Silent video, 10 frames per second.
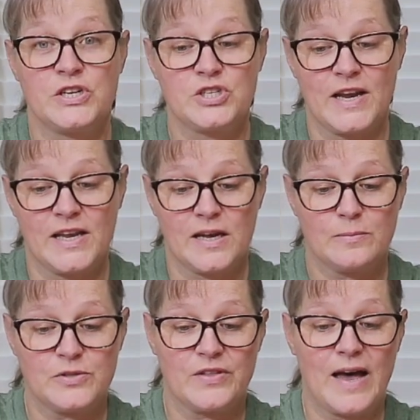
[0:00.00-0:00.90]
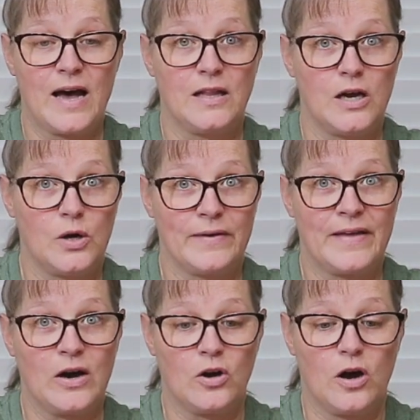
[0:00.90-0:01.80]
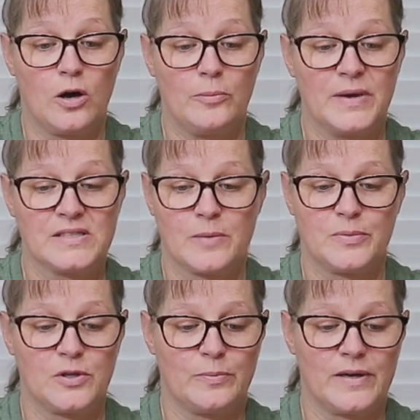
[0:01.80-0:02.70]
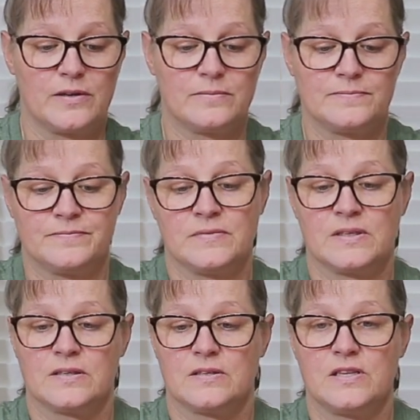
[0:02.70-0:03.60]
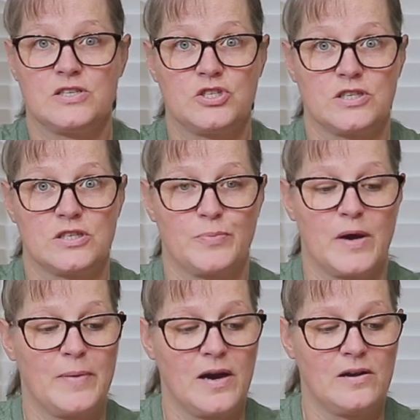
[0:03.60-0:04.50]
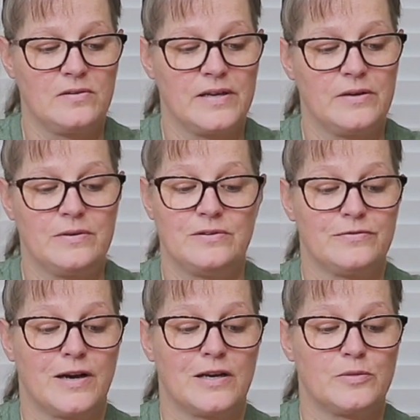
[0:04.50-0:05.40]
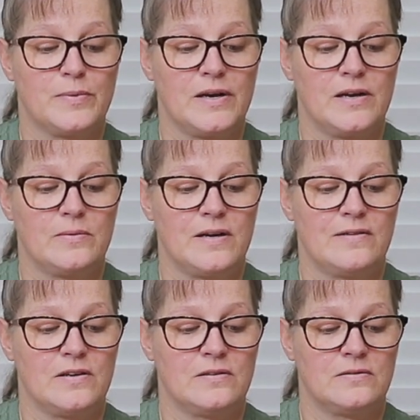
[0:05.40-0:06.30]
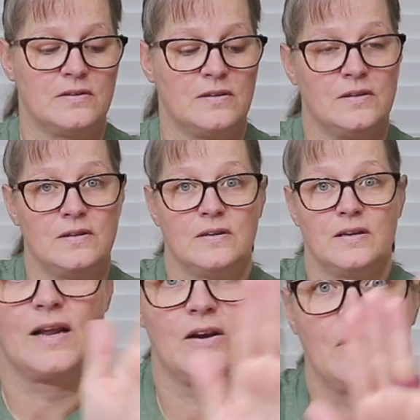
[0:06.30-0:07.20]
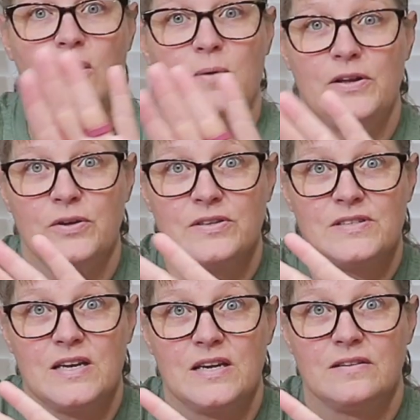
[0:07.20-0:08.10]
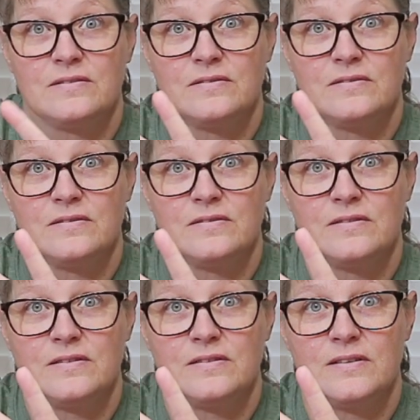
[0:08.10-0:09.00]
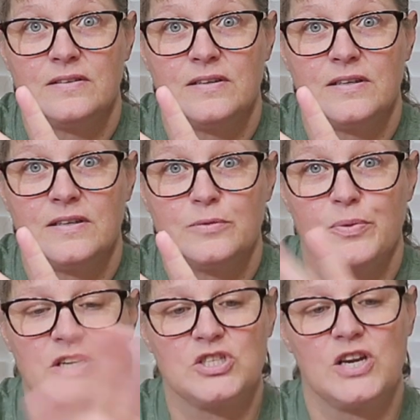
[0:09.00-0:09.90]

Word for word: need to shake it up so the aloe and alcohol mix up a little better. this is just a spray bottle like you would use for hairspray or whatever. And I don't know how well you can see it. It's pretty